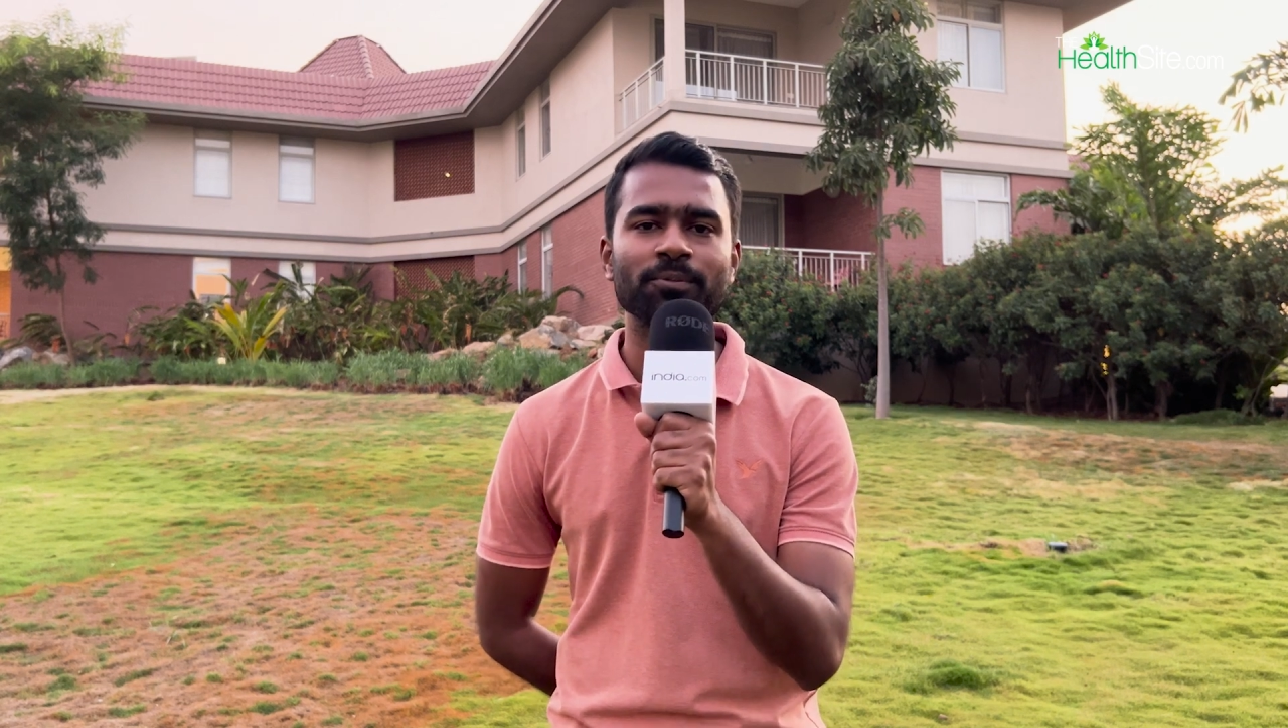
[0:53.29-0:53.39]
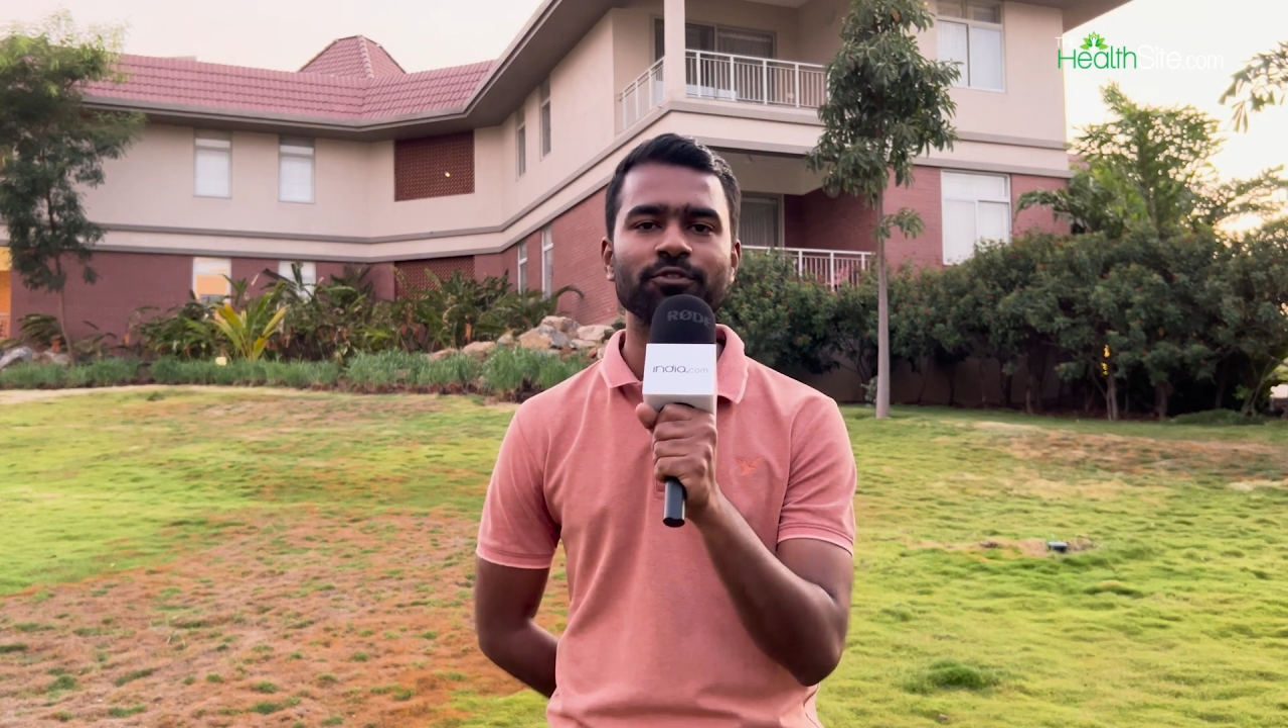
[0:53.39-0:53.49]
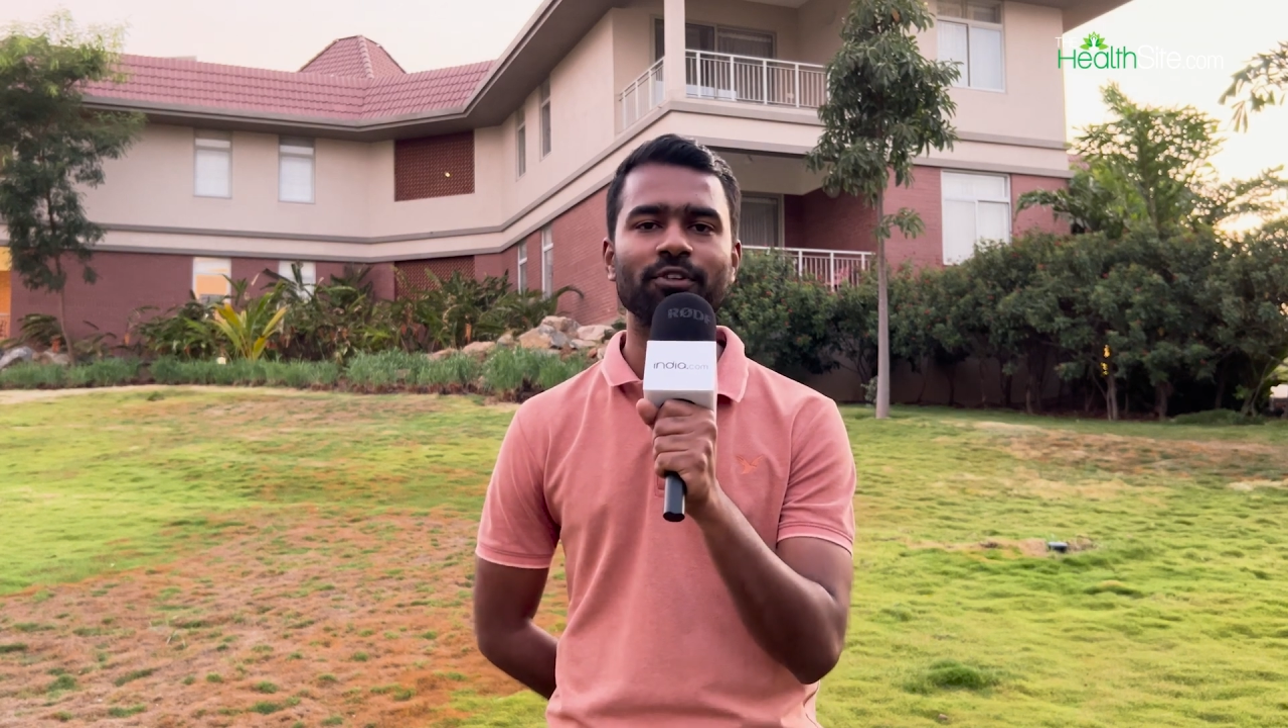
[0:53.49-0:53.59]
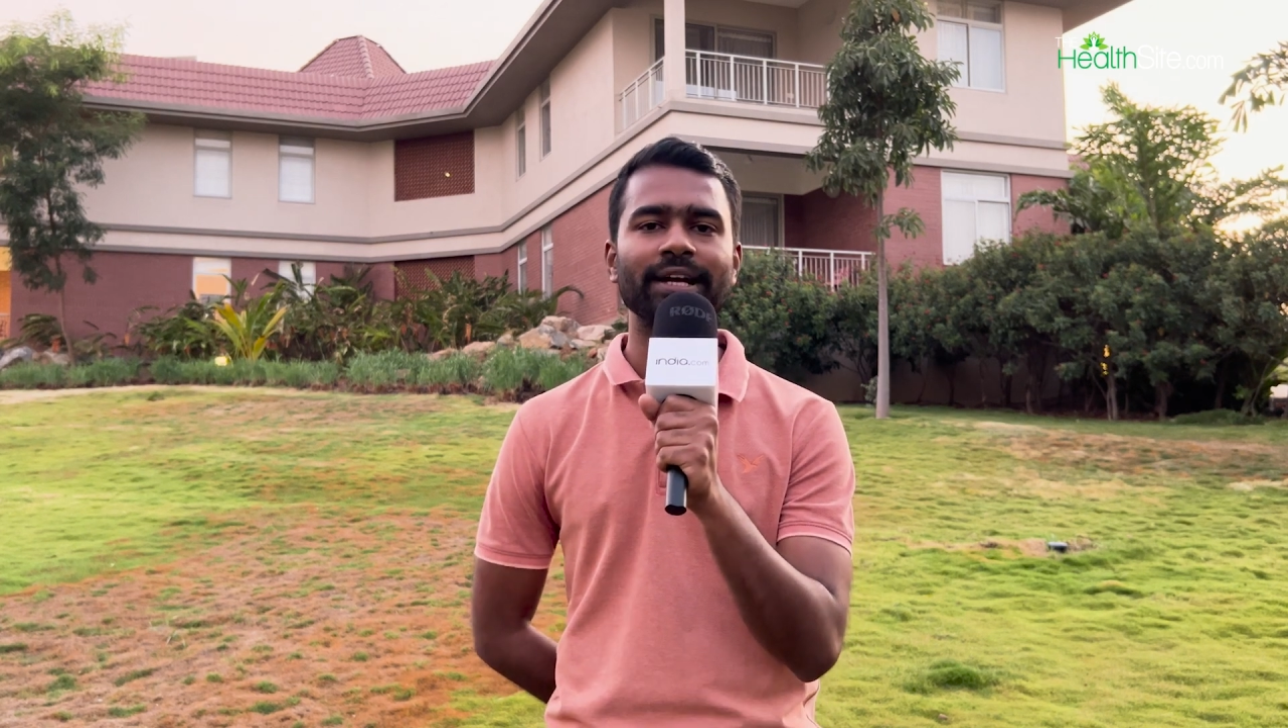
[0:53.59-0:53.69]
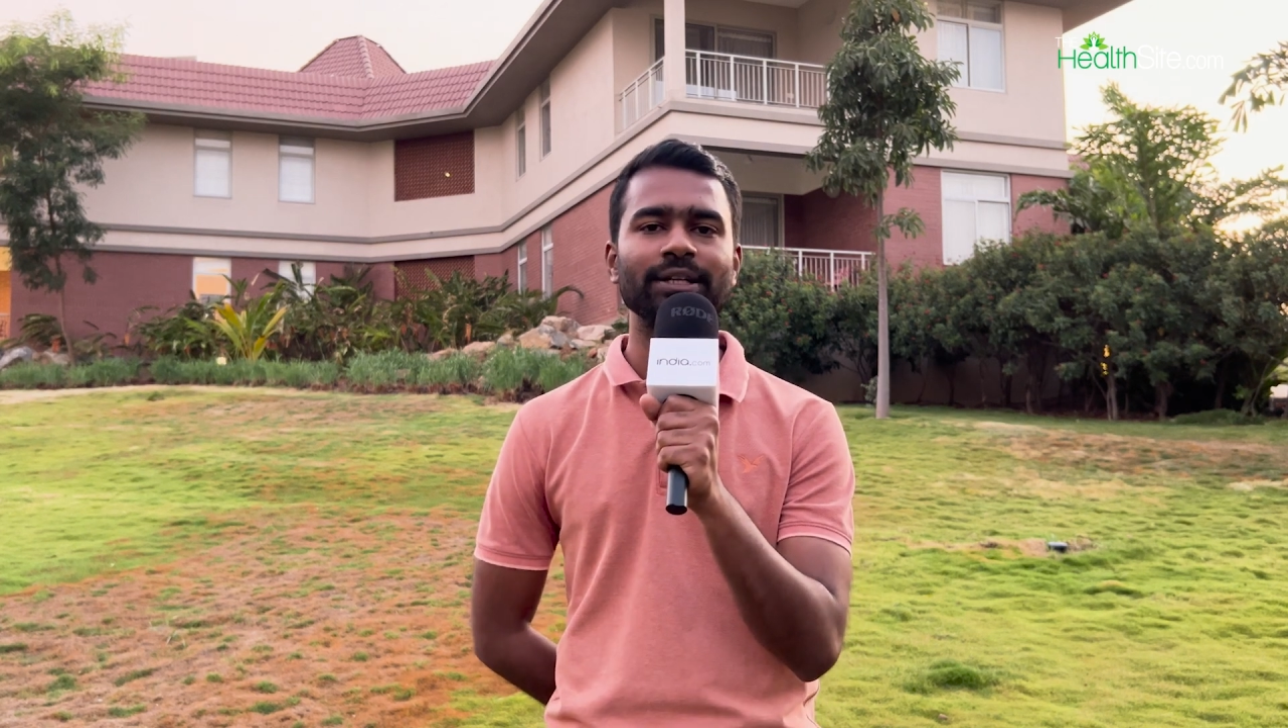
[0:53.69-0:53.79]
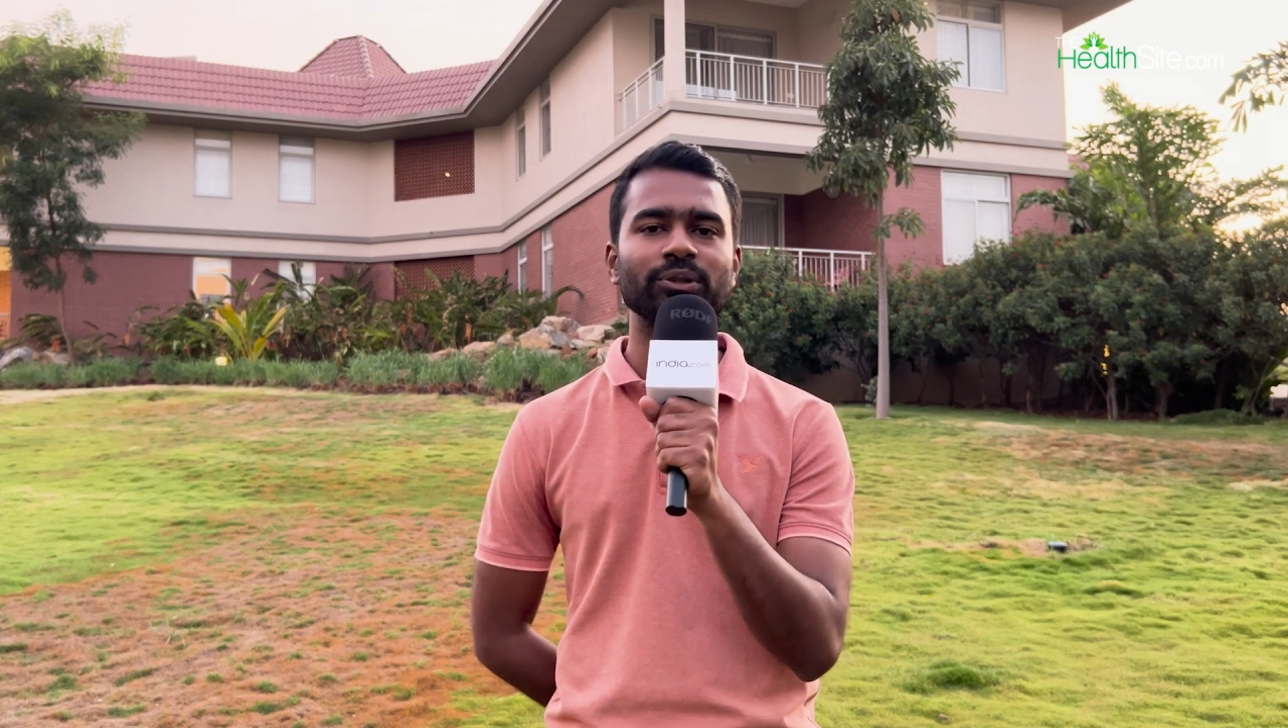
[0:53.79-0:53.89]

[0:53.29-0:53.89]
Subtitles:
5